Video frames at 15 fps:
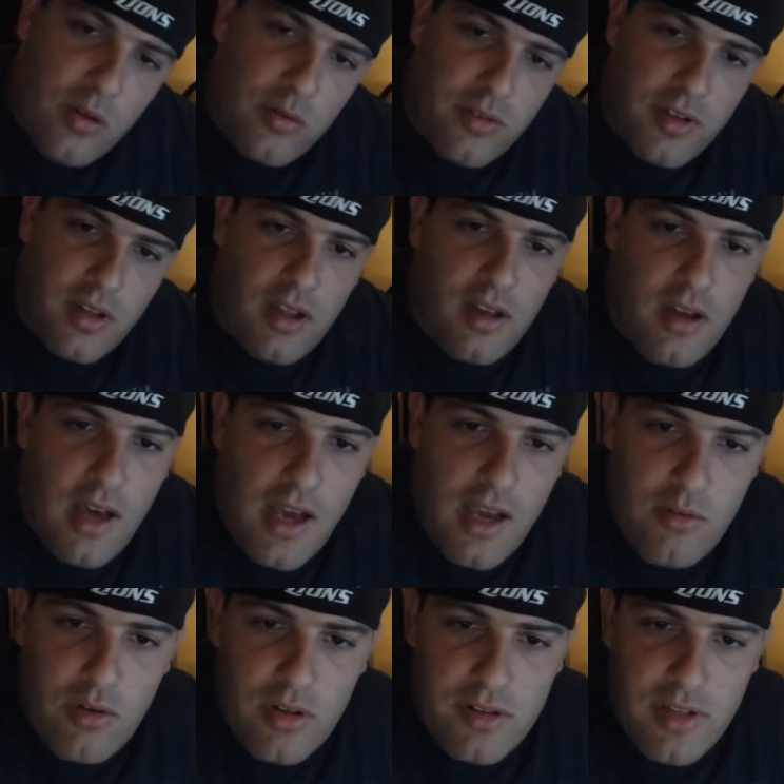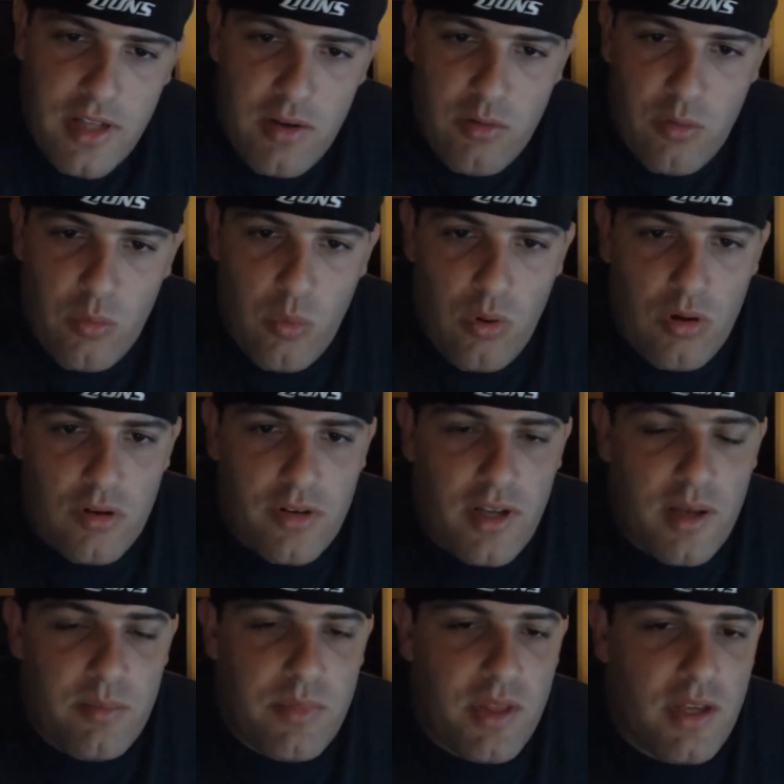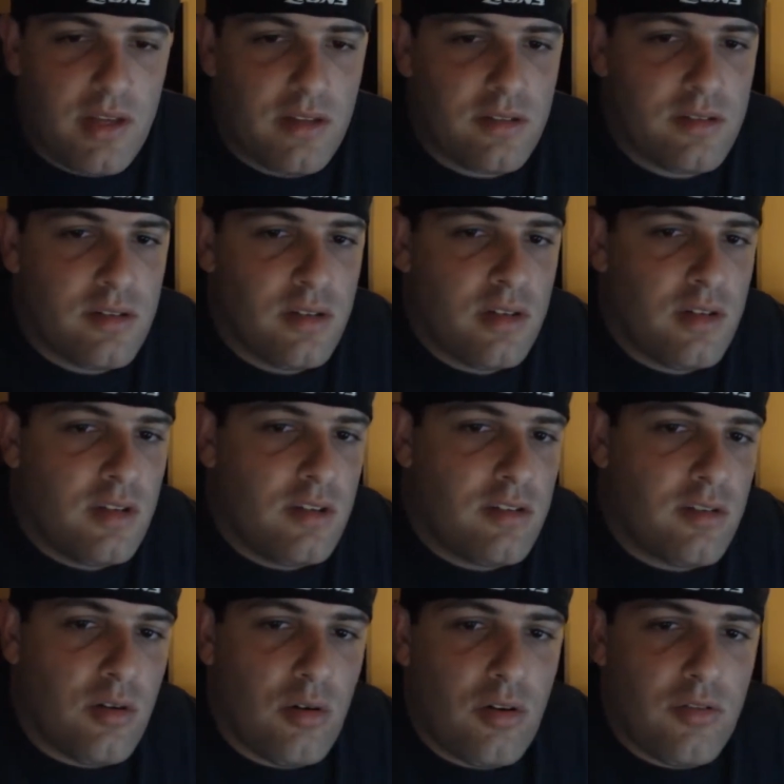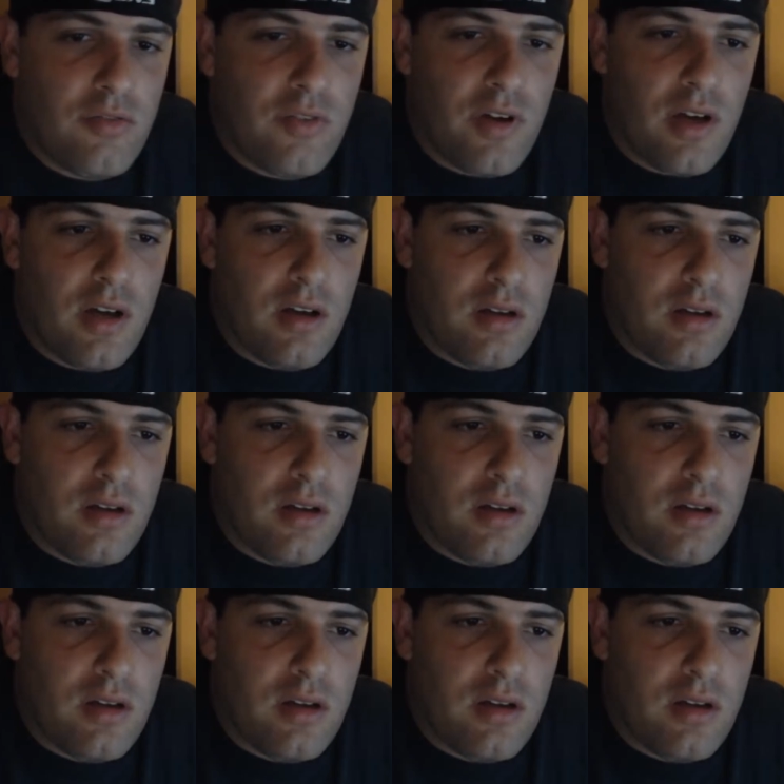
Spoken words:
of those high risk, high reward type things. So if